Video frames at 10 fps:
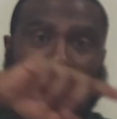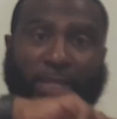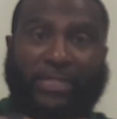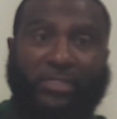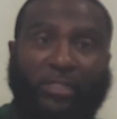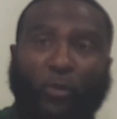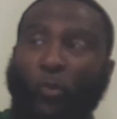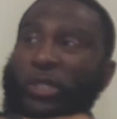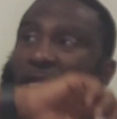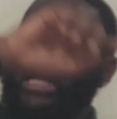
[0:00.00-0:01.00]
into
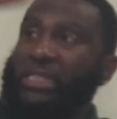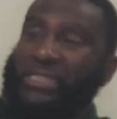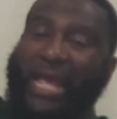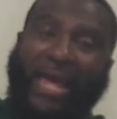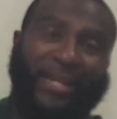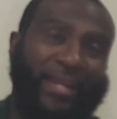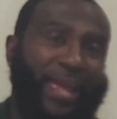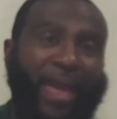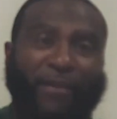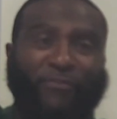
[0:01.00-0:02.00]
wee Saturday
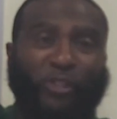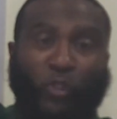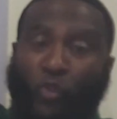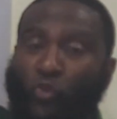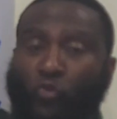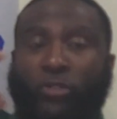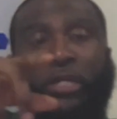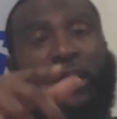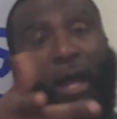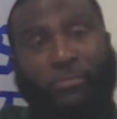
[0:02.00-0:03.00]
afternoon.
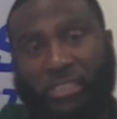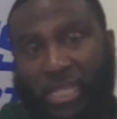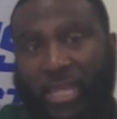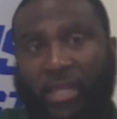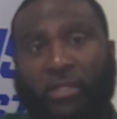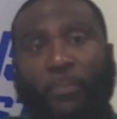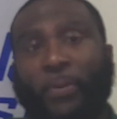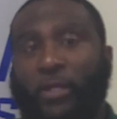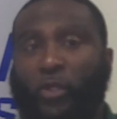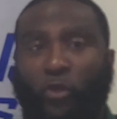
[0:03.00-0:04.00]
I'm saying,
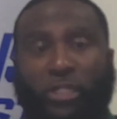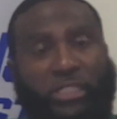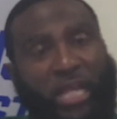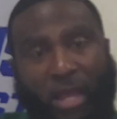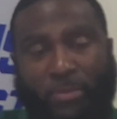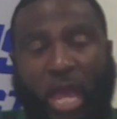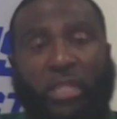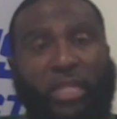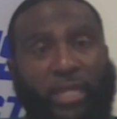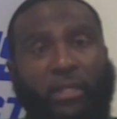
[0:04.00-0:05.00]
depending on the time y'all
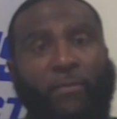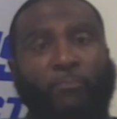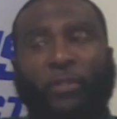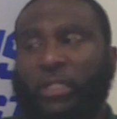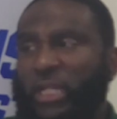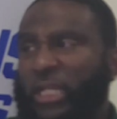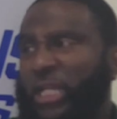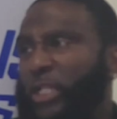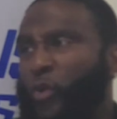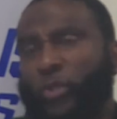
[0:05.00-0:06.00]
link, let it
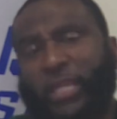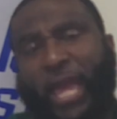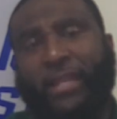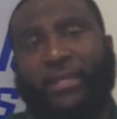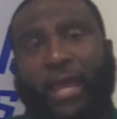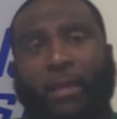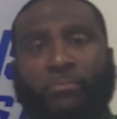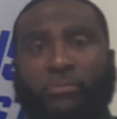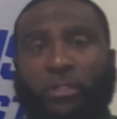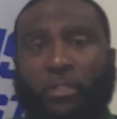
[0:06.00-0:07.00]
get a little cat nap.
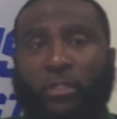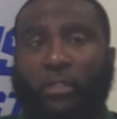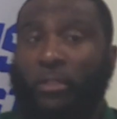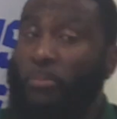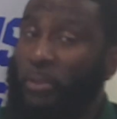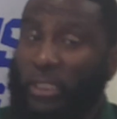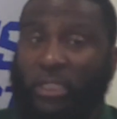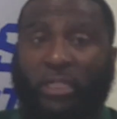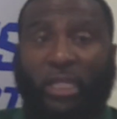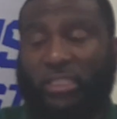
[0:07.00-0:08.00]

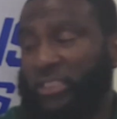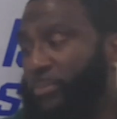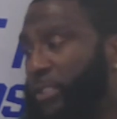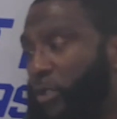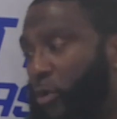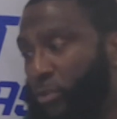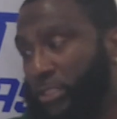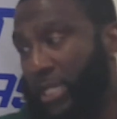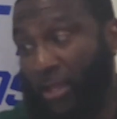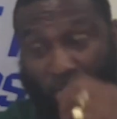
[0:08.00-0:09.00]
But it should be going
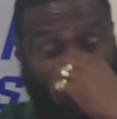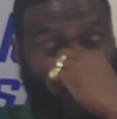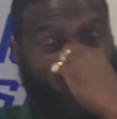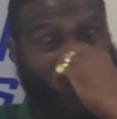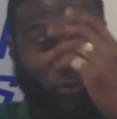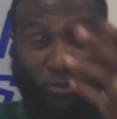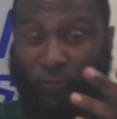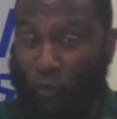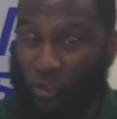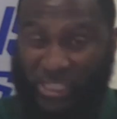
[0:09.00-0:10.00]
down first
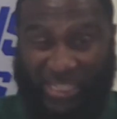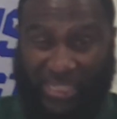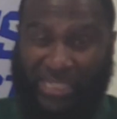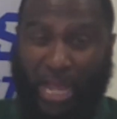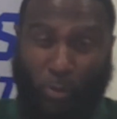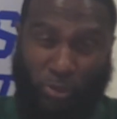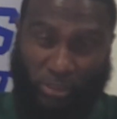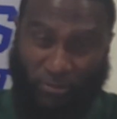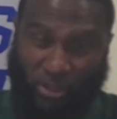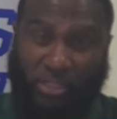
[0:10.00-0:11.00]
4 to 6 hours
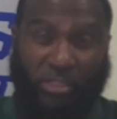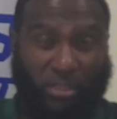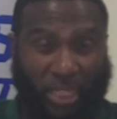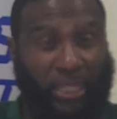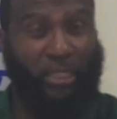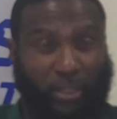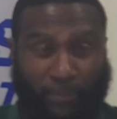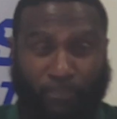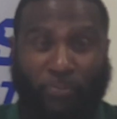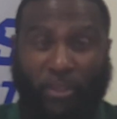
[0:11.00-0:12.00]
of us
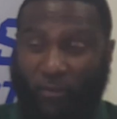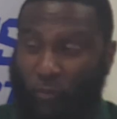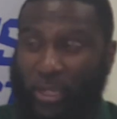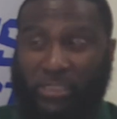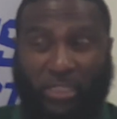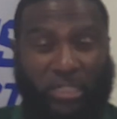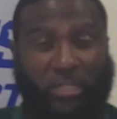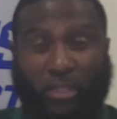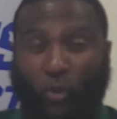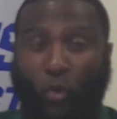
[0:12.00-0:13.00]
linking if we ain't see each
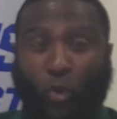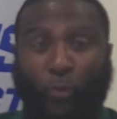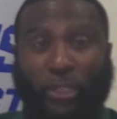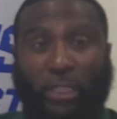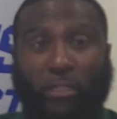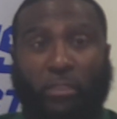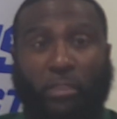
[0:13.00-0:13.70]
other all week.